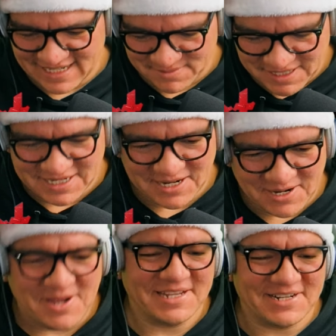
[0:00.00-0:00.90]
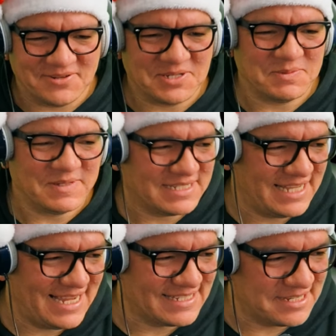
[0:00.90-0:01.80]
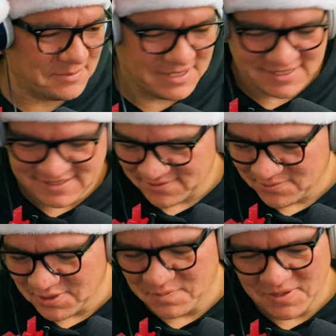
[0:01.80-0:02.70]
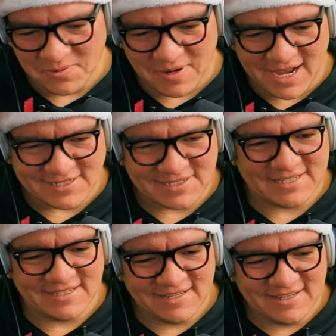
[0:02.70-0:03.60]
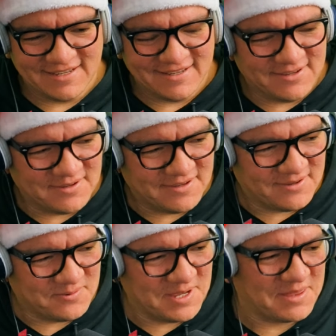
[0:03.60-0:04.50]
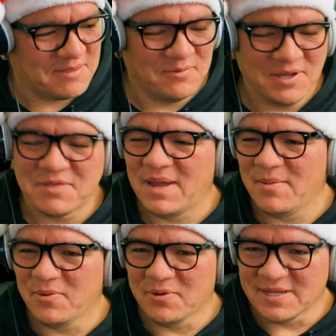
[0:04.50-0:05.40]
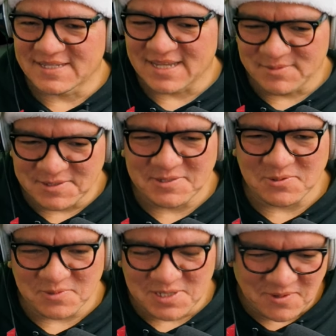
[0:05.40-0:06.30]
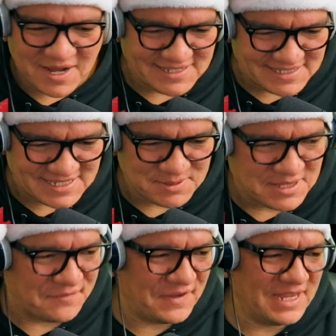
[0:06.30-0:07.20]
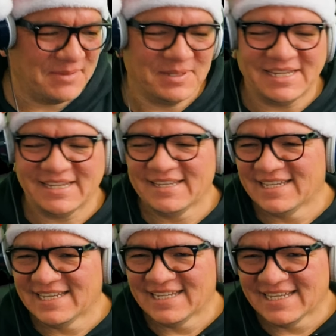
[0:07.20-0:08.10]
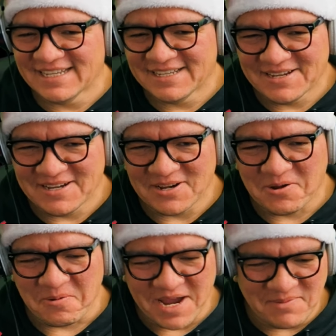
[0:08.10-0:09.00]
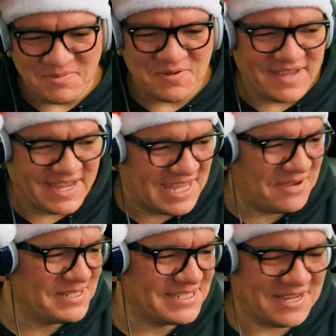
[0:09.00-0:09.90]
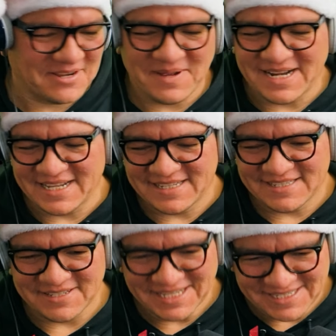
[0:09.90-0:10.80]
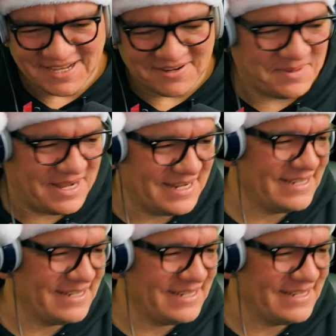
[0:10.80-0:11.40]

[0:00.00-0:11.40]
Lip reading: I'm going to call it a Christmas classic because it will be watched with my boys. I'm going to rewatch this with the family. A great movie. I can't wait to talk about it. So let's talk about it.